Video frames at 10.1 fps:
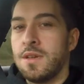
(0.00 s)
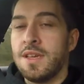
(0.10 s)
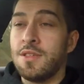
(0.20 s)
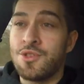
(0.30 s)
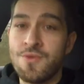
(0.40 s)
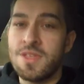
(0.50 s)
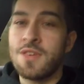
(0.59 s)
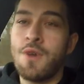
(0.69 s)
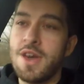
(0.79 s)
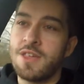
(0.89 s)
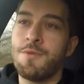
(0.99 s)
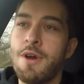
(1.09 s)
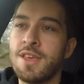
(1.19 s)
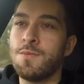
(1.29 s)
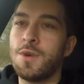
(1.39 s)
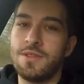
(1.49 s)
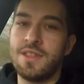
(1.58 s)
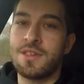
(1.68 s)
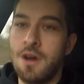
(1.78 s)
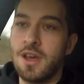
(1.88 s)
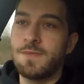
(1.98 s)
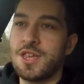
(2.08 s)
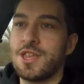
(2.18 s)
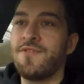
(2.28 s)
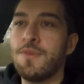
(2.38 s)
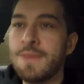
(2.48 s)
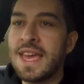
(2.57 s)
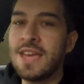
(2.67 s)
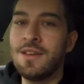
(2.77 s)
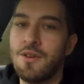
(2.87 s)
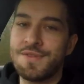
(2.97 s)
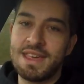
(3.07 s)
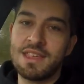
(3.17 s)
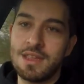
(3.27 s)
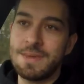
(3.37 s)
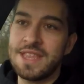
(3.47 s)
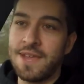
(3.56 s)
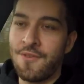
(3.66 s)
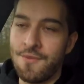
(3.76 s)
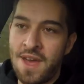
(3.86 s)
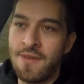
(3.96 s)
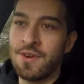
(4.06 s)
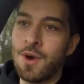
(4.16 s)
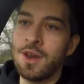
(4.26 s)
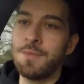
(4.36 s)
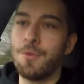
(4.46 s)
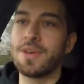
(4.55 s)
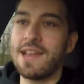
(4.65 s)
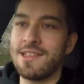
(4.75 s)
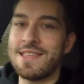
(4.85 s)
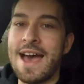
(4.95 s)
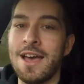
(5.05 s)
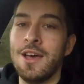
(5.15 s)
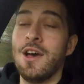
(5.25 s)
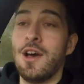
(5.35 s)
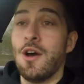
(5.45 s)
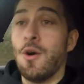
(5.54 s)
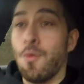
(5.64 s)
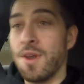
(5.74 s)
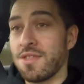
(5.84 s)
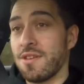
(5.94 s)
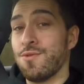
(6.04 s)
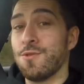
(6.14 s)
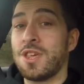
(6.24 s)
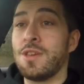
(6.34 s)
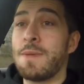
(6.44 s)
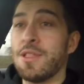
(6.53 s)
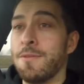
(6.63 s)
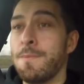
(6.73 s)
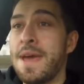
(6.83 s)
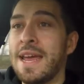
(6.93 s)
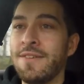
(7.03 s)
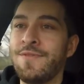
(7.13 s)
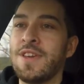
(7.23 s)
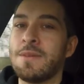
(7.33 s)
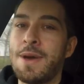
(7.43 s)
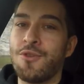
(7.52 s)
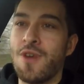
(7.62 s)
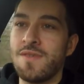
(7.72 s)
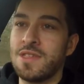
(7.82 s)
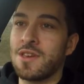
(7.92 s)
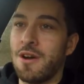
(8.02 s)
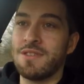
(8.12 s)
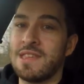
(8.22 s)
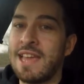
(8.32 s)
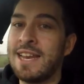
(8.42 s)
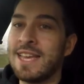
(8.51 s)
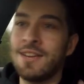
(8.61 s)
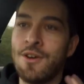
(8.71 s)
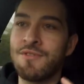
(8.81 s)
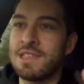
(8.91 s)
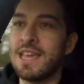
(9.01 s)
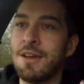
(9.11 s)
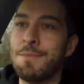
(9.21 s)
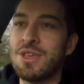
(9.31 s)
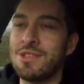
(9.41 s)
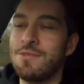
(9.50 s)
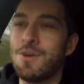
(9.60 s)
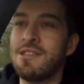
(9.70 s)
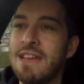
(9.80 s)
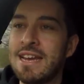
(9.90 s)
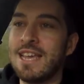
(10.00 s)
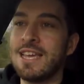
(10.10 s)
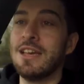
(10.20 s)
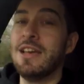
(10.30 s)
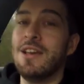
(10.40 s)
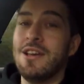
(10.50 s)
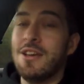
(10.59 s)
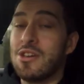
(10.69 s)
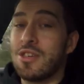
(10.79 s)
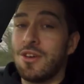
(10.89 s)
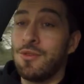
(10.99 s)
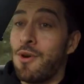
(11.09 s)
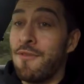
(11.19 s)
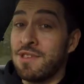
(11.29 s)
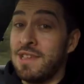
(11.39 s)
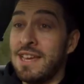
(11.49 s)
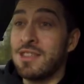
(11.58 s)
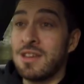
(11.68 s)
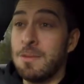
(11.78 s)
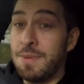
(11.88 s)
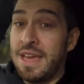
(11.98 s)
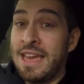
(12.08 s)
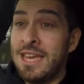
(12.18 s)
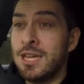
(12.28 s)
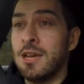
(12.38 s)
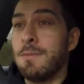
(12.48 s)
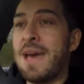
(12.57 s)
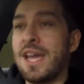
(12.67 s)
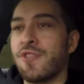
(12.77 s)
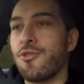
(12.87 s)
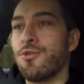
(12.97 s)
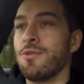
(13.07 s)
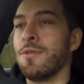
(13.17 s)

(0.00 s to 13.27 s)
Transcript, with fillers: insurance is quite a surprising one on this car, especially for me. Obviously, it's going to be different for everyone, but we'll get to that once I talk to you about the main thing about driving this car as a daily. And obviously, I mentioned the word daily, so obviously, it's going to be petrol